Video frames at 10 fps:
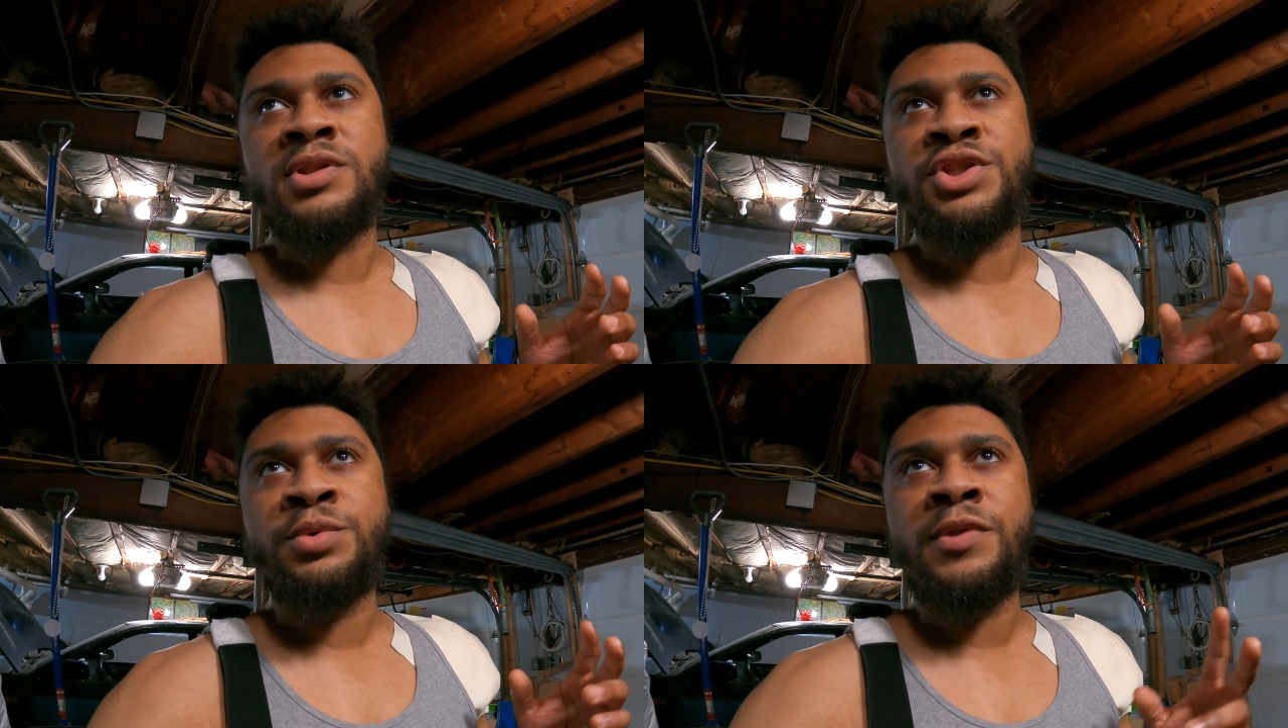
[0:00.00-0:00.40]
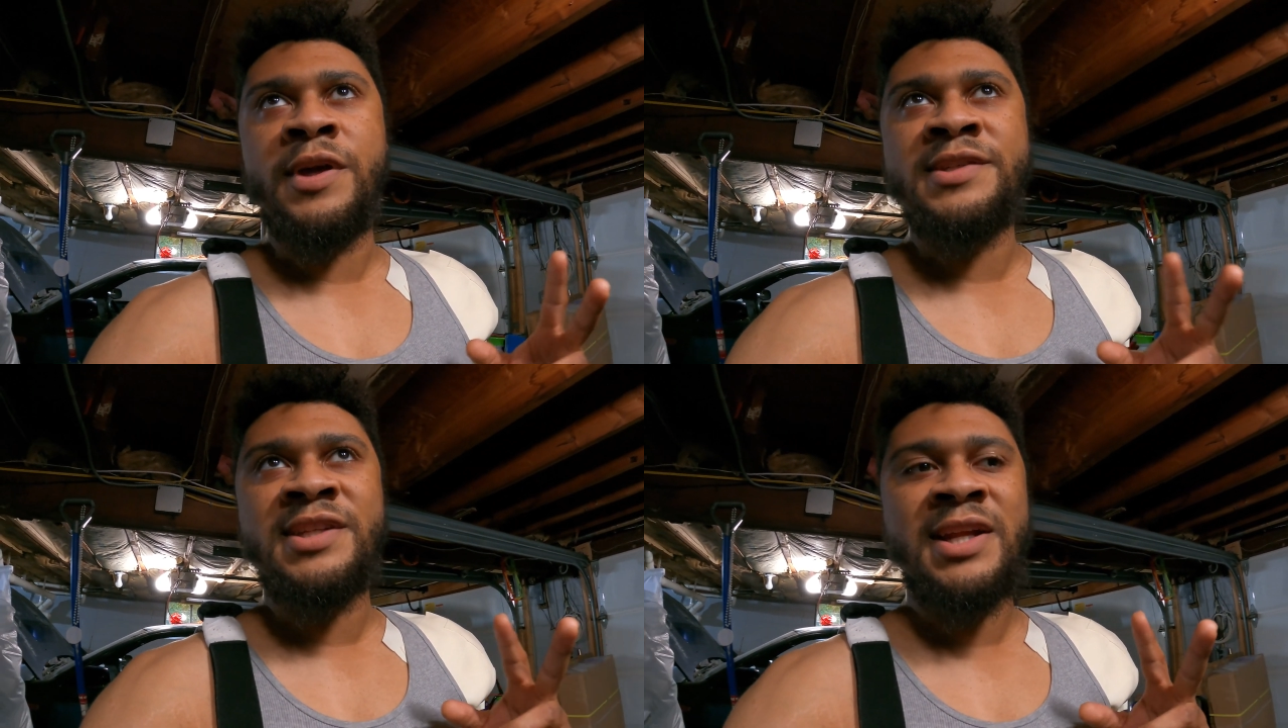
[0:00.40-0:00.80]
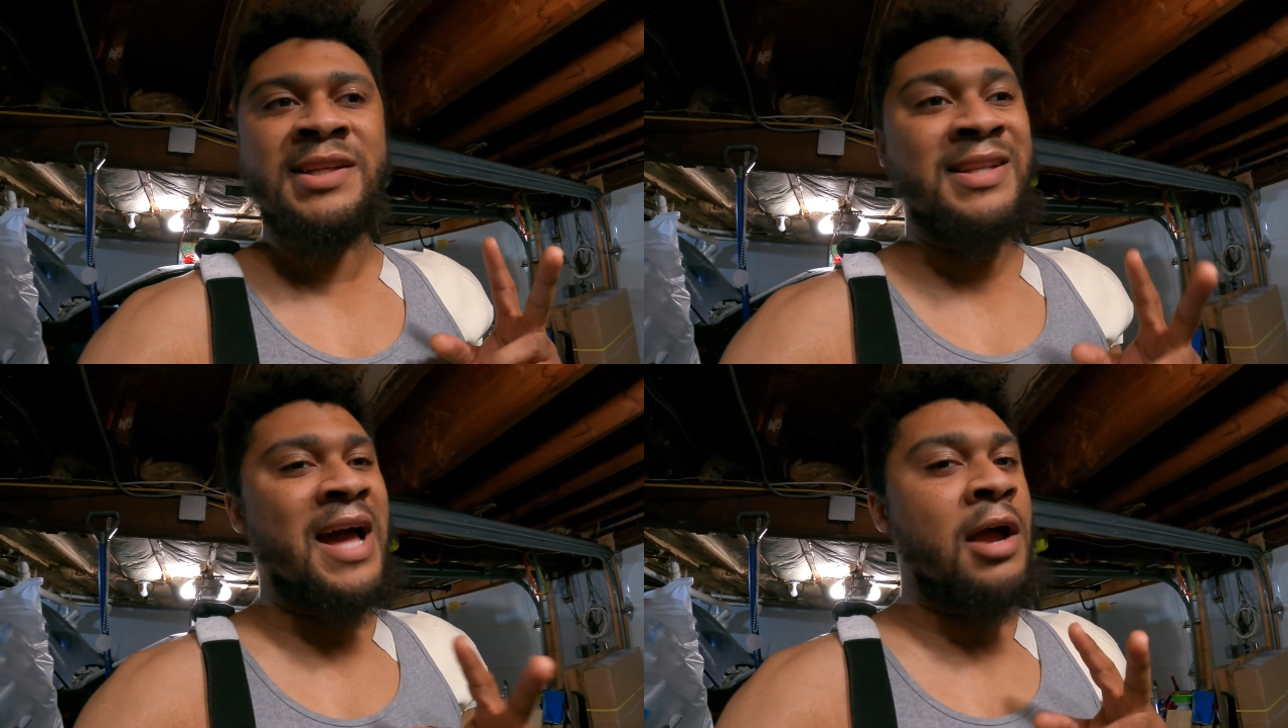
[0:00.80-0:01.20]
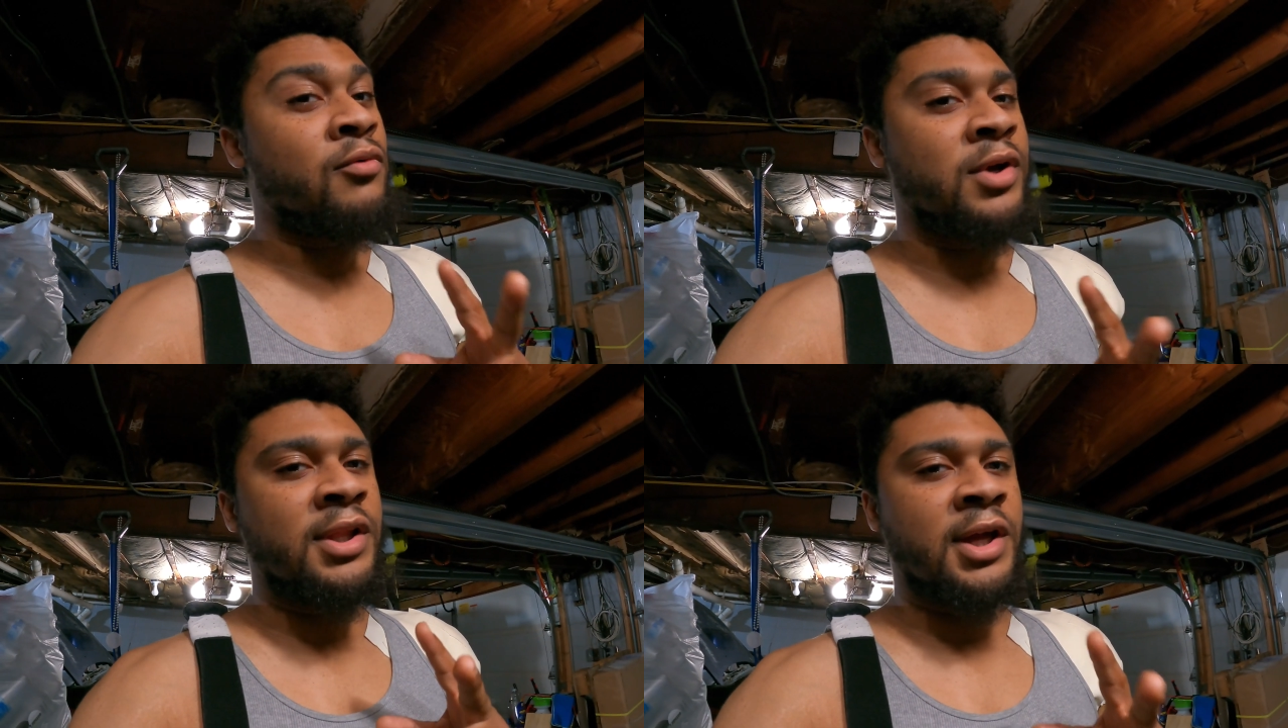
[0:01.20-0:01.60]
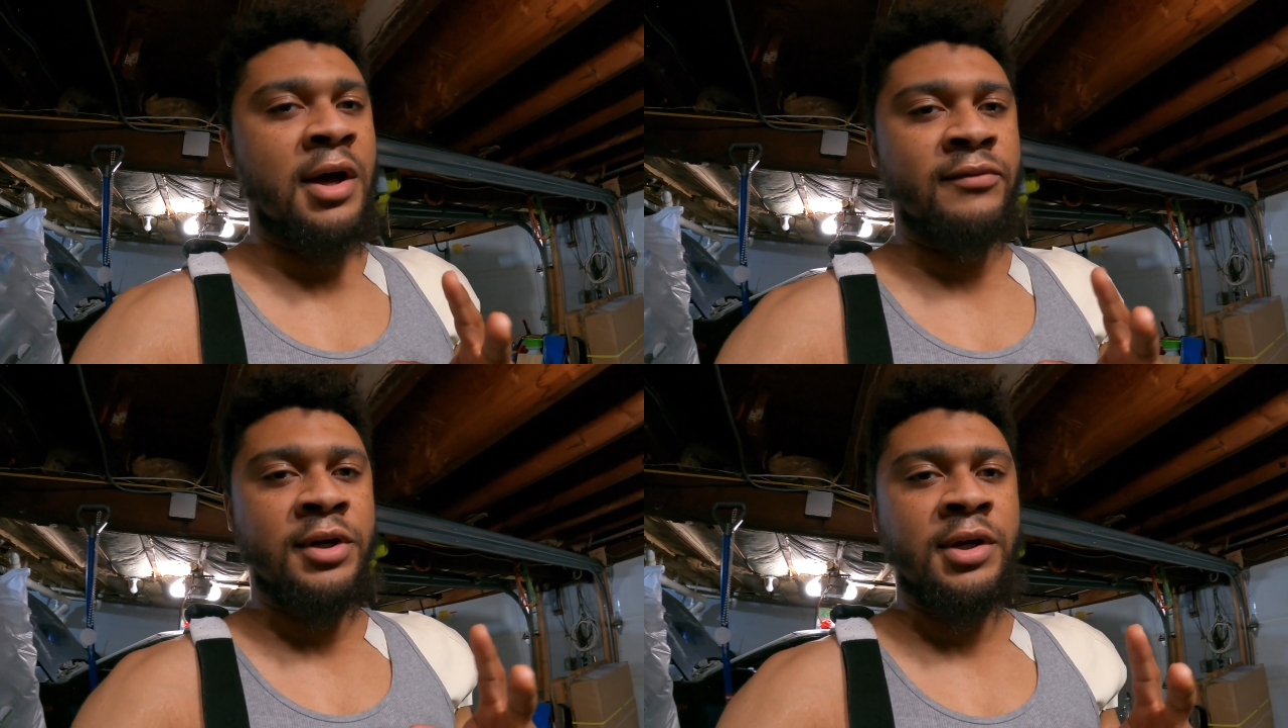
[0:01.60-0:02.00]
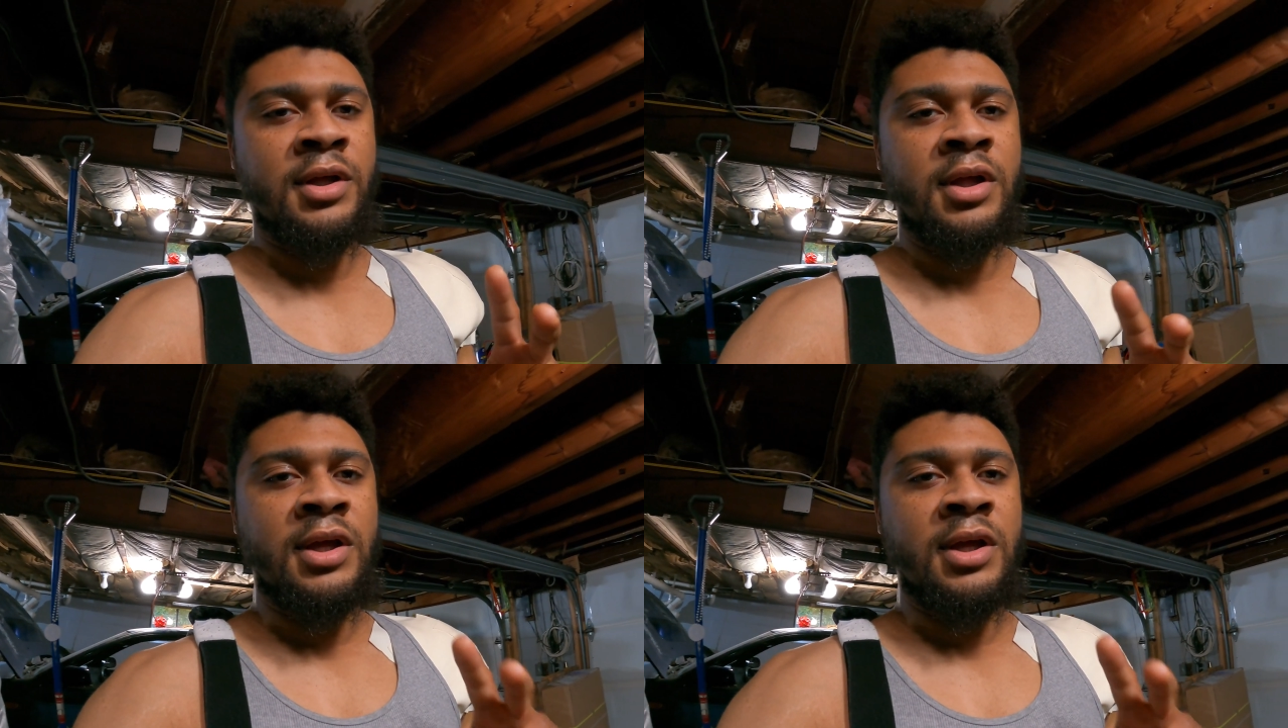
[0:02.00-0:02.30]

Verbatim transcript: two things that I did not really cover